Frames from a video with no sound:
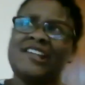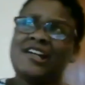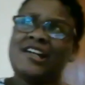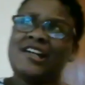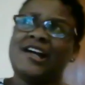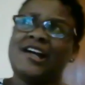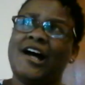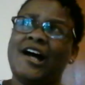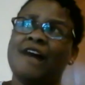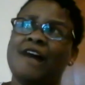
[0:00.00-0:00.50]

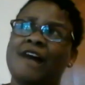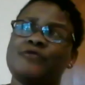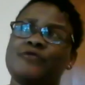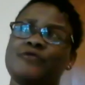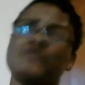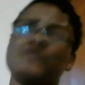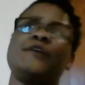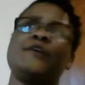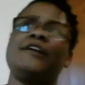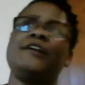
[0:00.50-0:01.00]

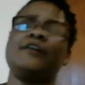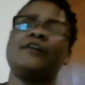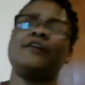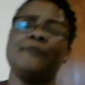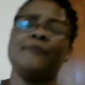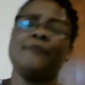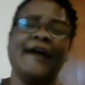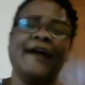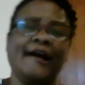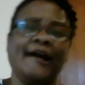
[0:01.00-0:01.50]
refrigerator on our
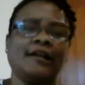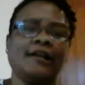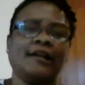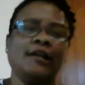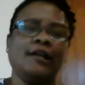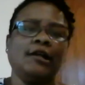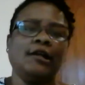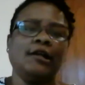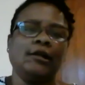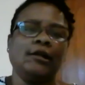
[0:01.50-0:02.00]
back
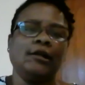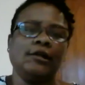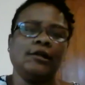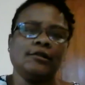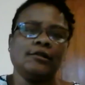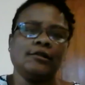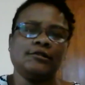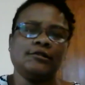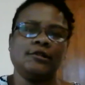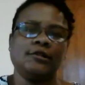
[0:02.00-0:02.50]

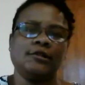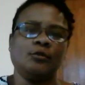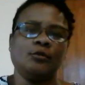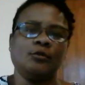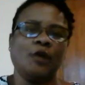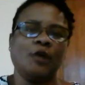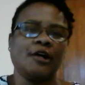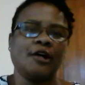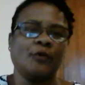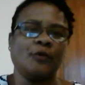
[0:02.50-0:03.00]
to
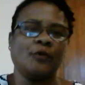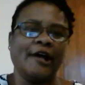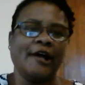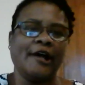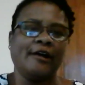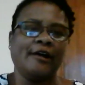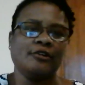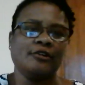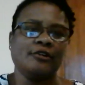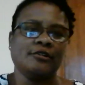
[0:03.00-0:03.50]
walk
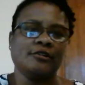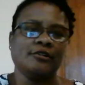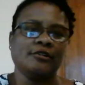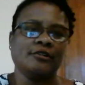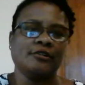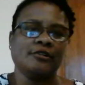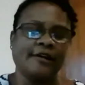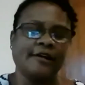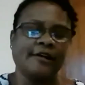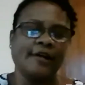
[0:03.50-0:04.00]
around to
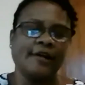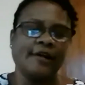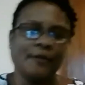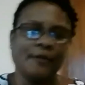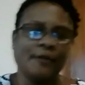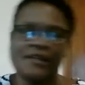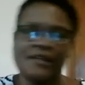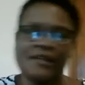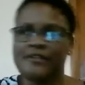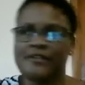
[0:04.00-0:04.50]
carry our
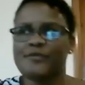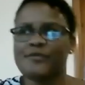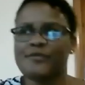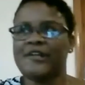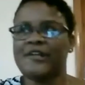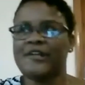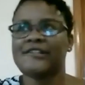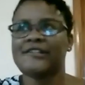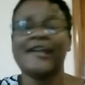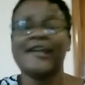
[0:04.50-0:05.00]
pills
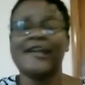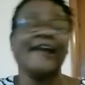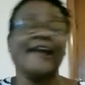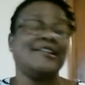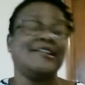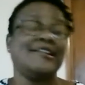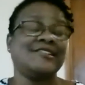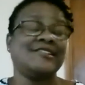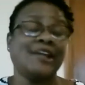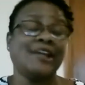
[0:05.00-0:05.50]
because they
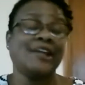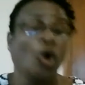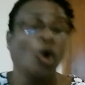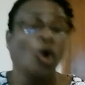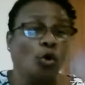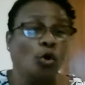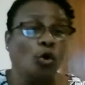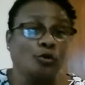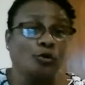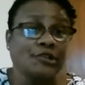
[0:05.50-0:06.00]
had to stay
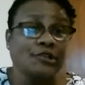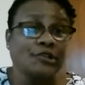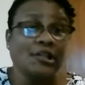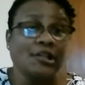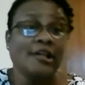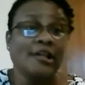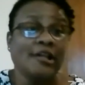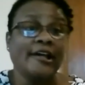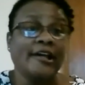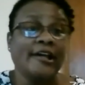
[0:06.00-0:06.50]
cold.
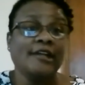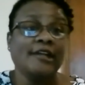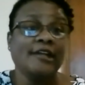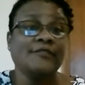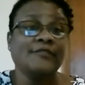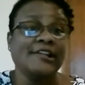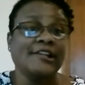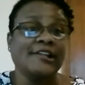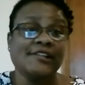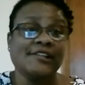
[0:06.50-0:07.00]
And
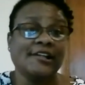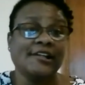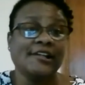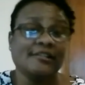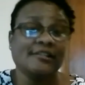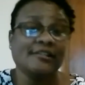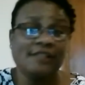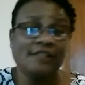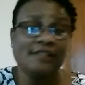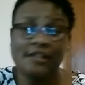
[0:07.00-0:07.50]
if they
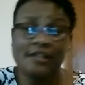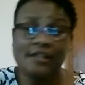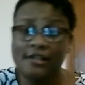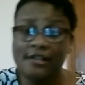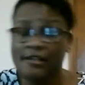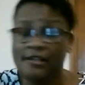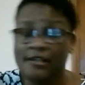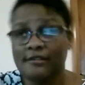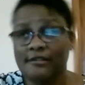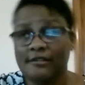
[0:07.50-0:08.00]
didn't,
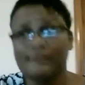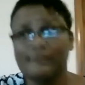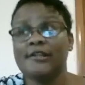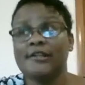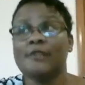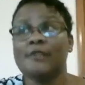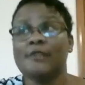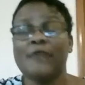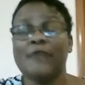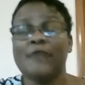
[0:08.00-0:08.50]

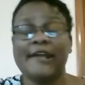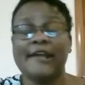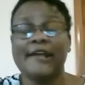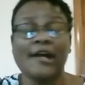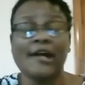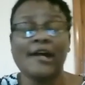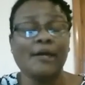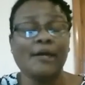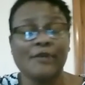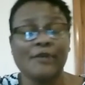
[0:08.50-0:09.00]
we had a
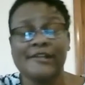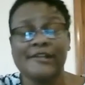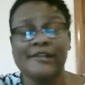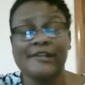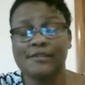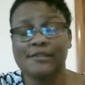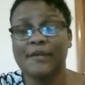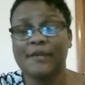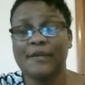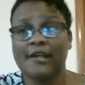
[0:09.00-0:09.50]
high
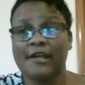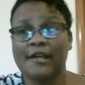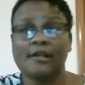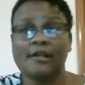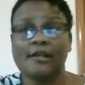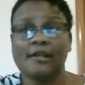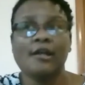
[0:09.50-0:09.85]
price to pay.